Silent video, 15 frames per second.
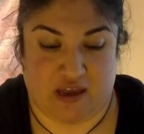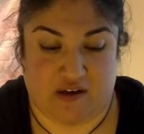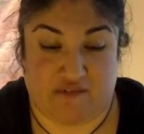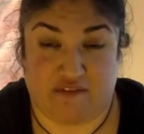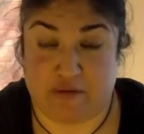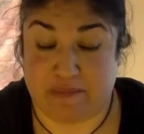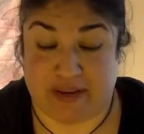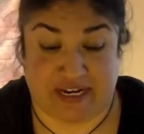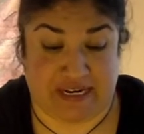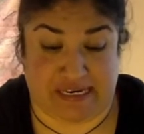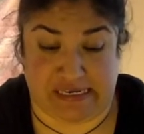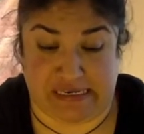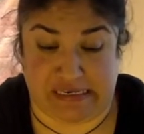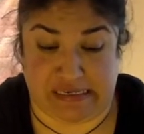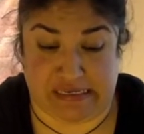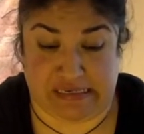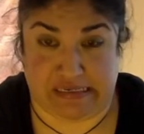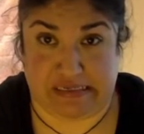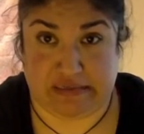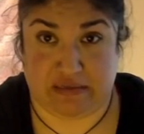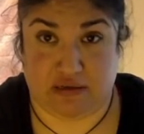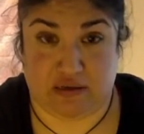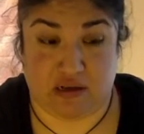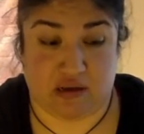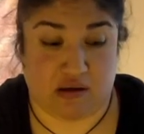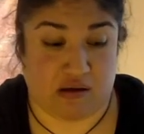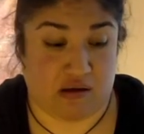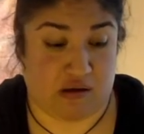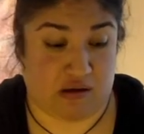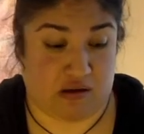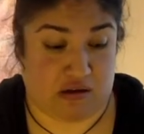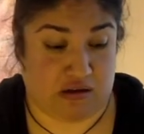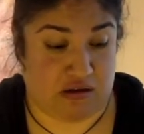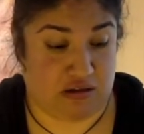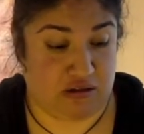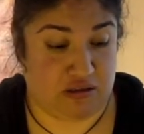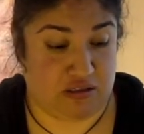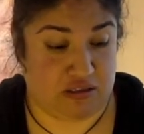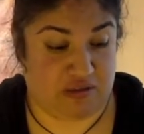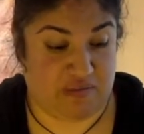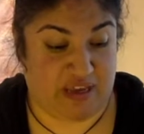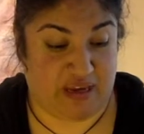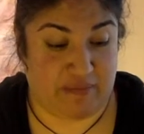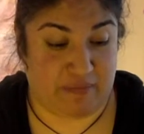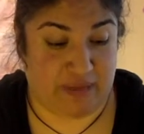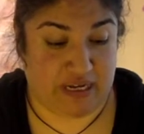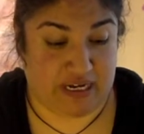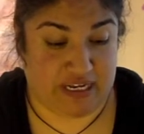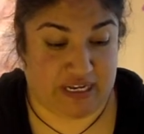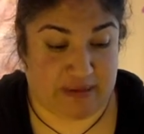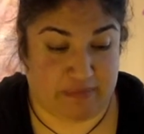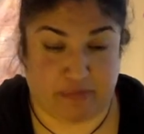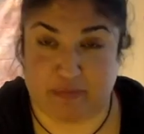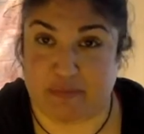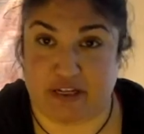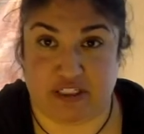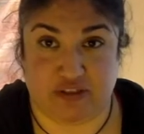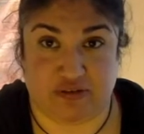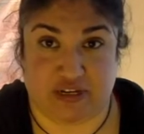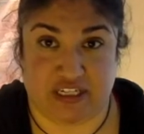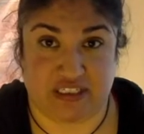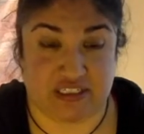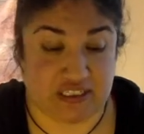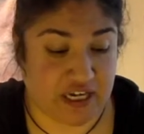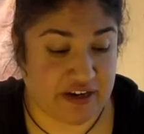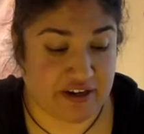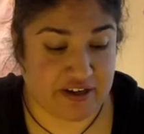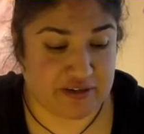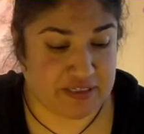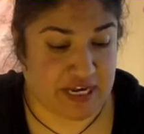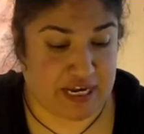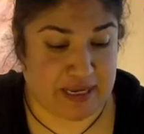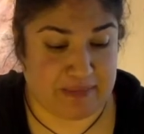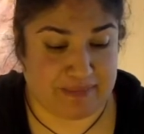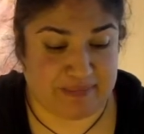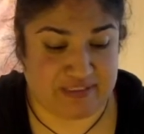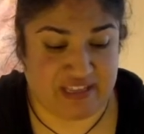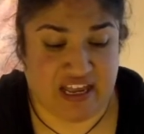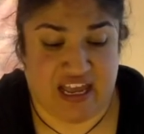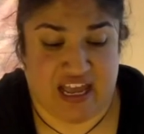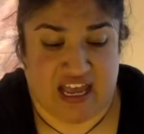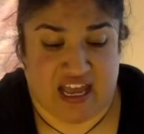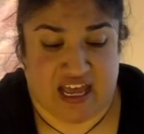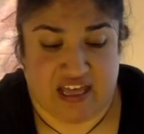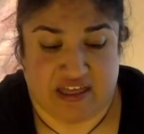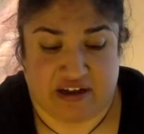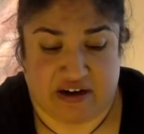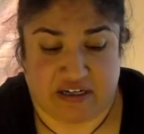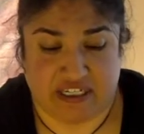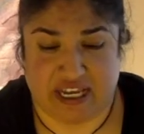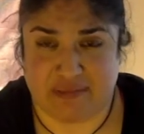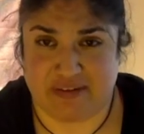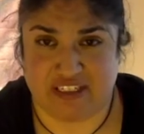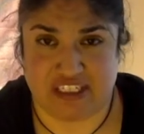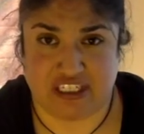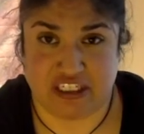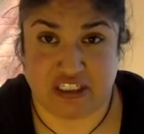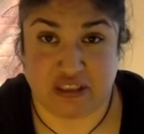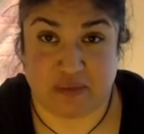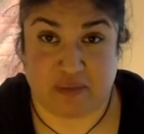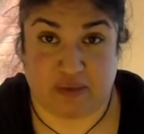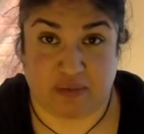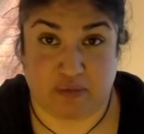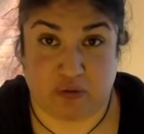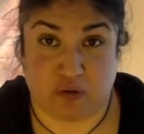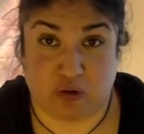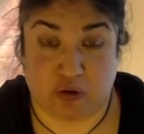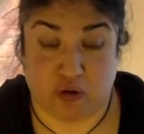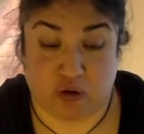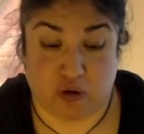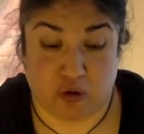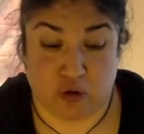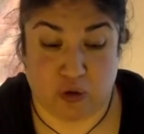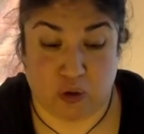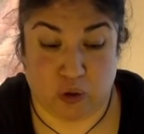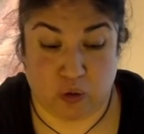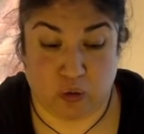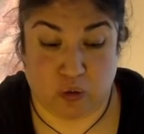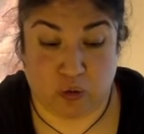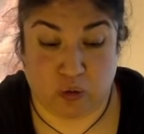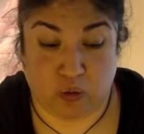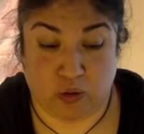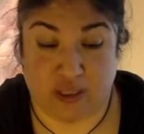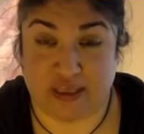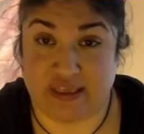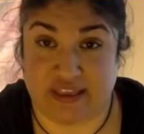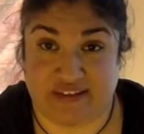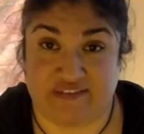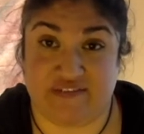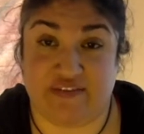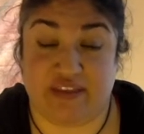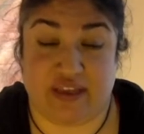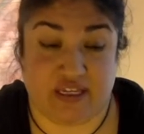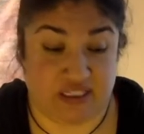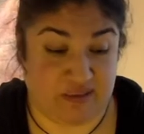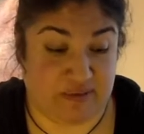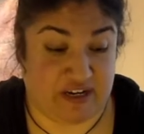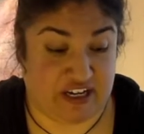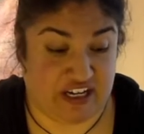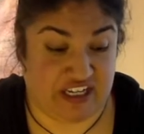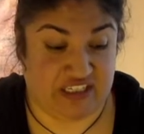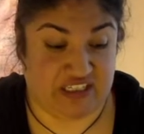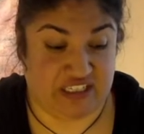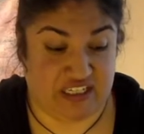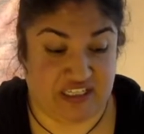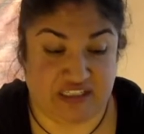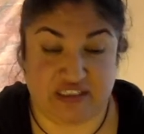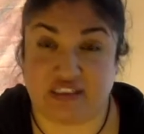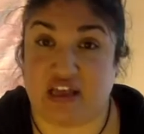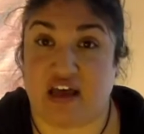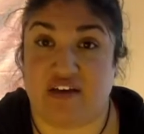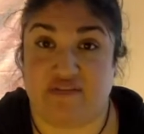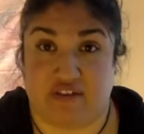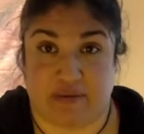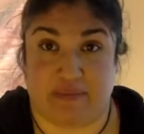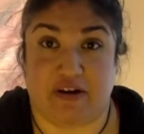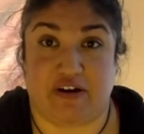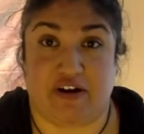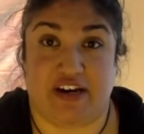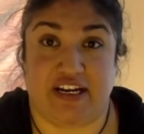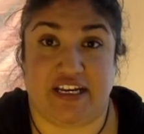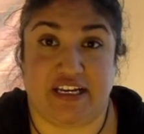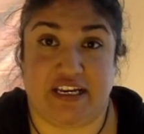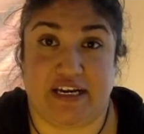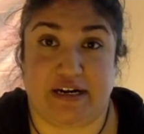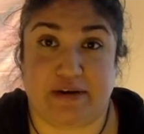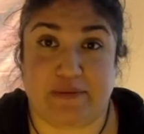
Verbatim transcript: For money, uh, to make money and perpetuate stereotypes that are damaging to people who live the experiences of immigrating here.